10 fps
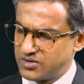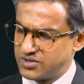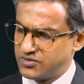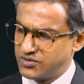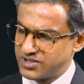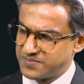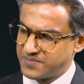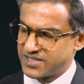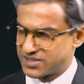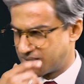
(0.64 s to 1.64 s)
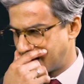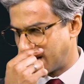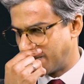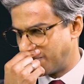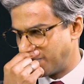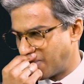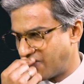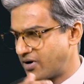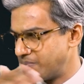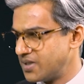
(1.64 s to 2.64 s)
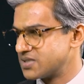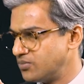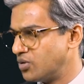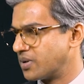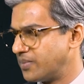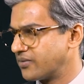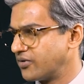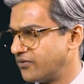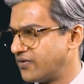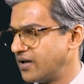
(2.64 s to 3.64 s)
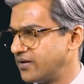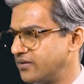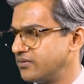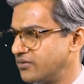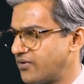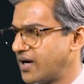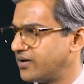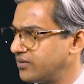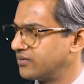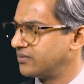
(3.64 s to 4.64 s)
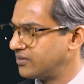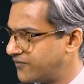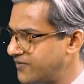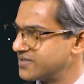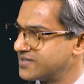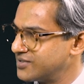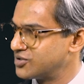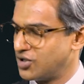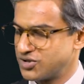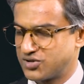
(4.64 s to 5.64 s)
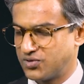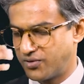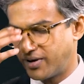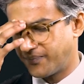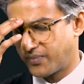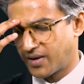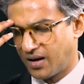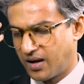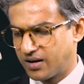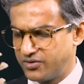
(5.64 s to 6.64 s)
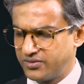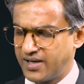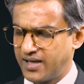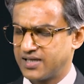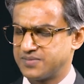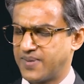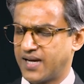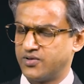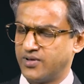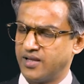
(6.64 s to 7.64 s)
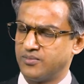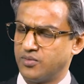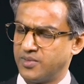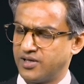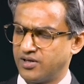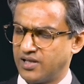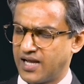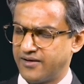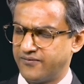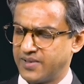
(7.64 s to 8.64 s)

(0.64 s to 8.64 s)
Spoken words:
You just mentioned a very personal moment about your father and you writing your first short story. Could you take us back to another moment in your life?